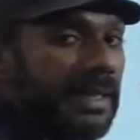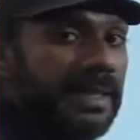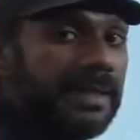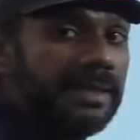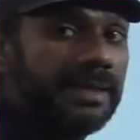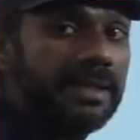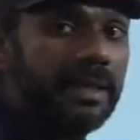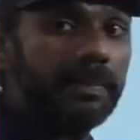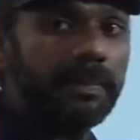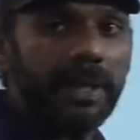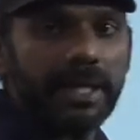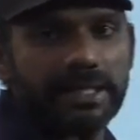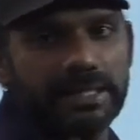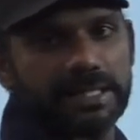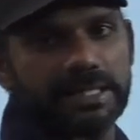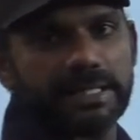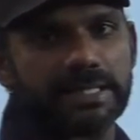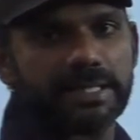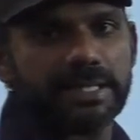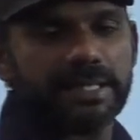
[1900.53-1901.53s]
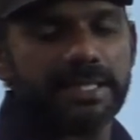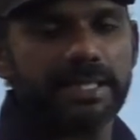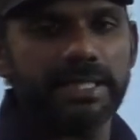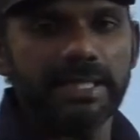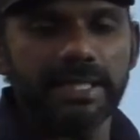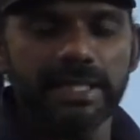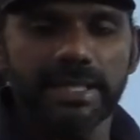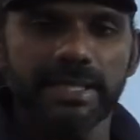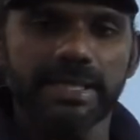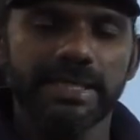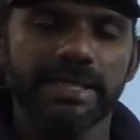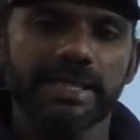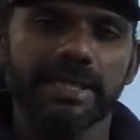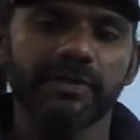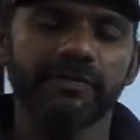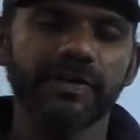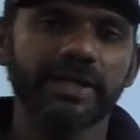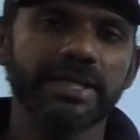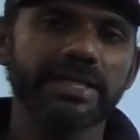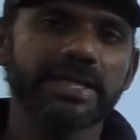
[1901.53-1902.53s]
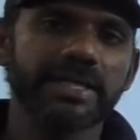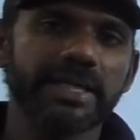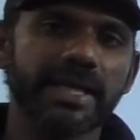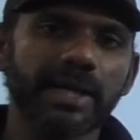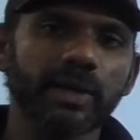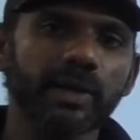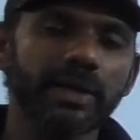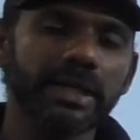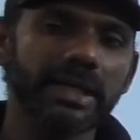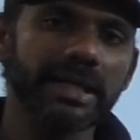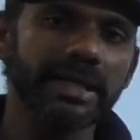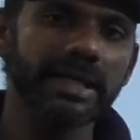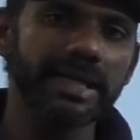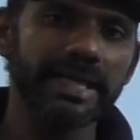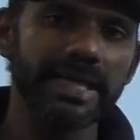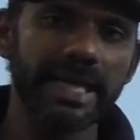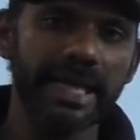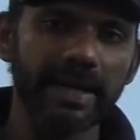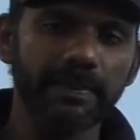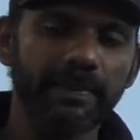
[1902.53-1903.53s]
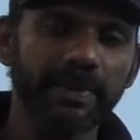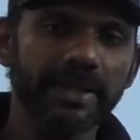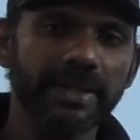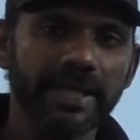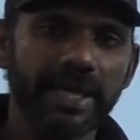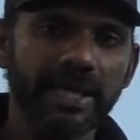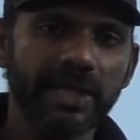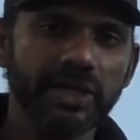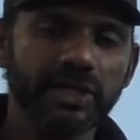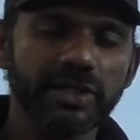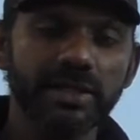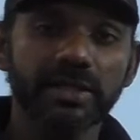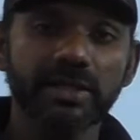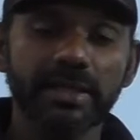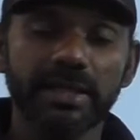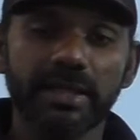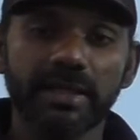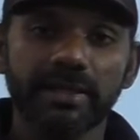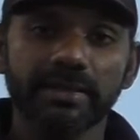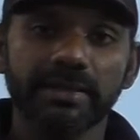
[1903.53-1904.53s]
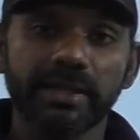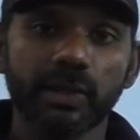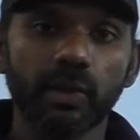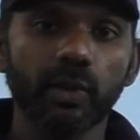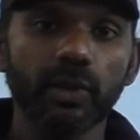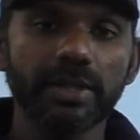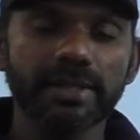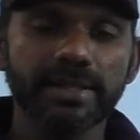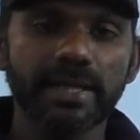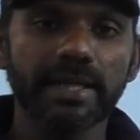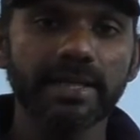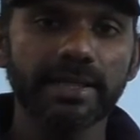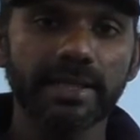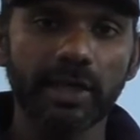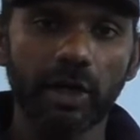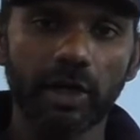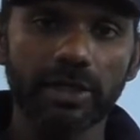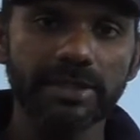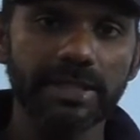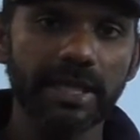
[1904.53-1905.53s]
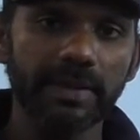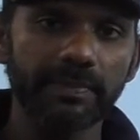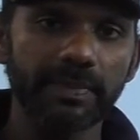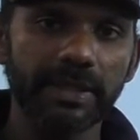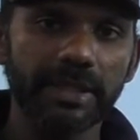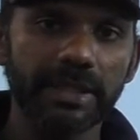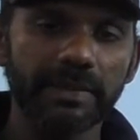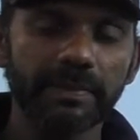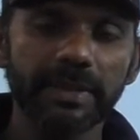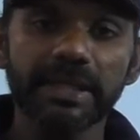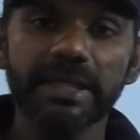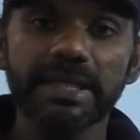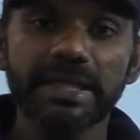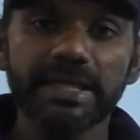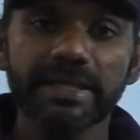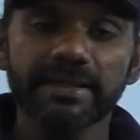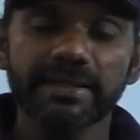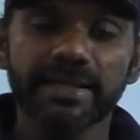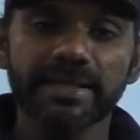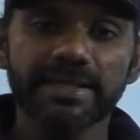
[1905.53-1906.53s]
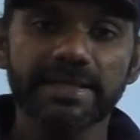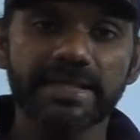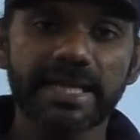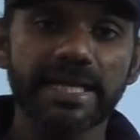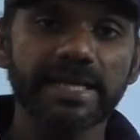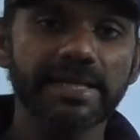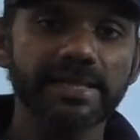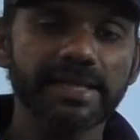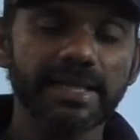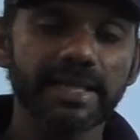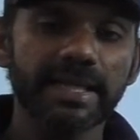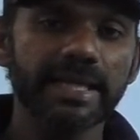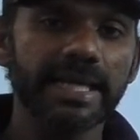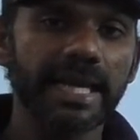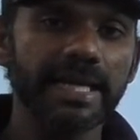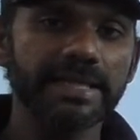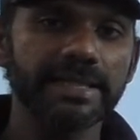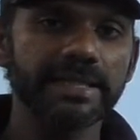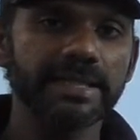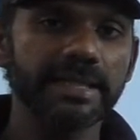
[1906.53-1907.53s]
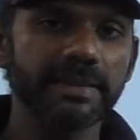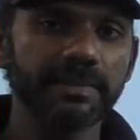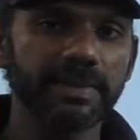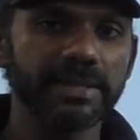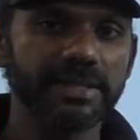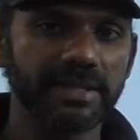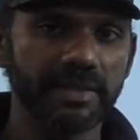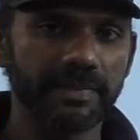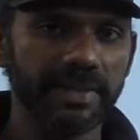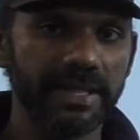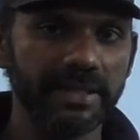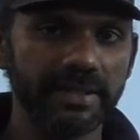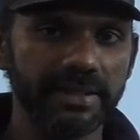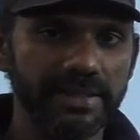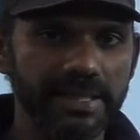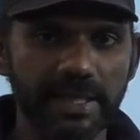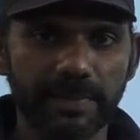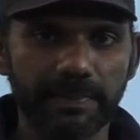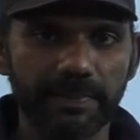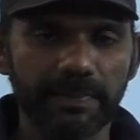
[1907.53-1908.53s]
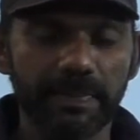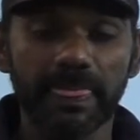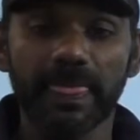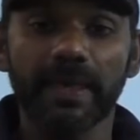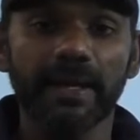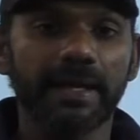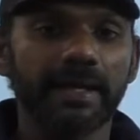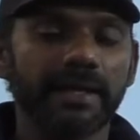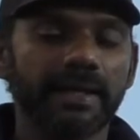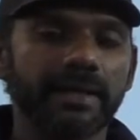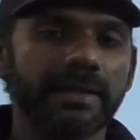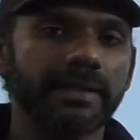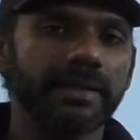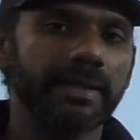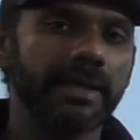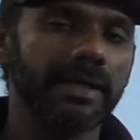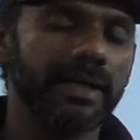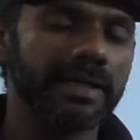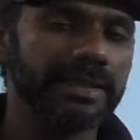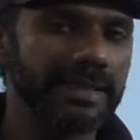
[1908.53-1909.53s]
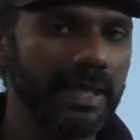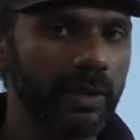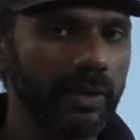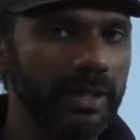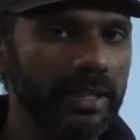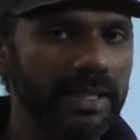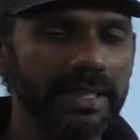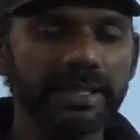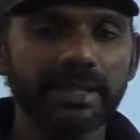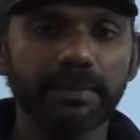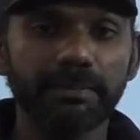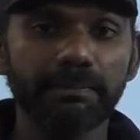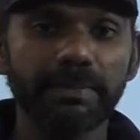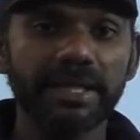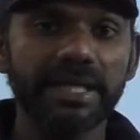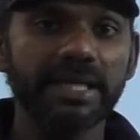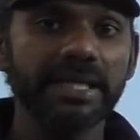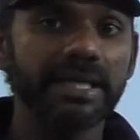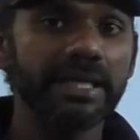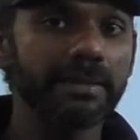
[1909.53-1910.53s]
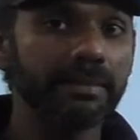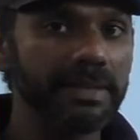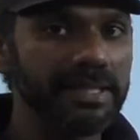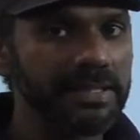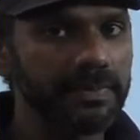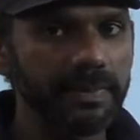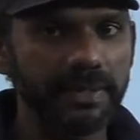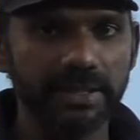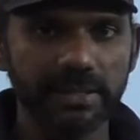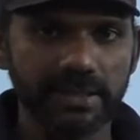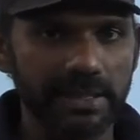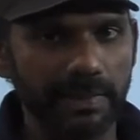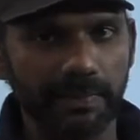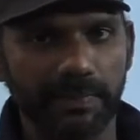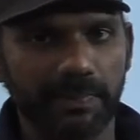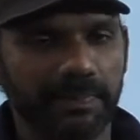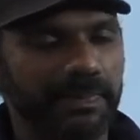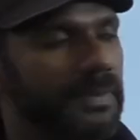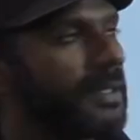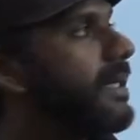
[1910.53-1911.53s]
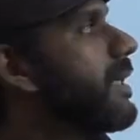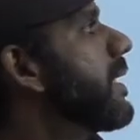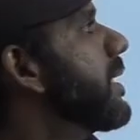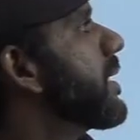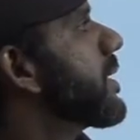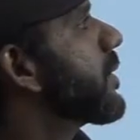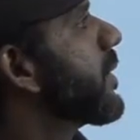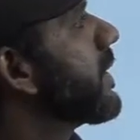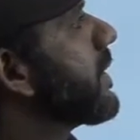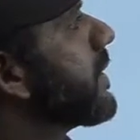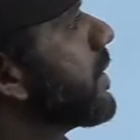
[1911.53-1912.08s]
in the past. If it is a regularly happening action, the rules are not applicable. The tense and the category must remain the same. Undoubtedly, the meaning must be the same. So it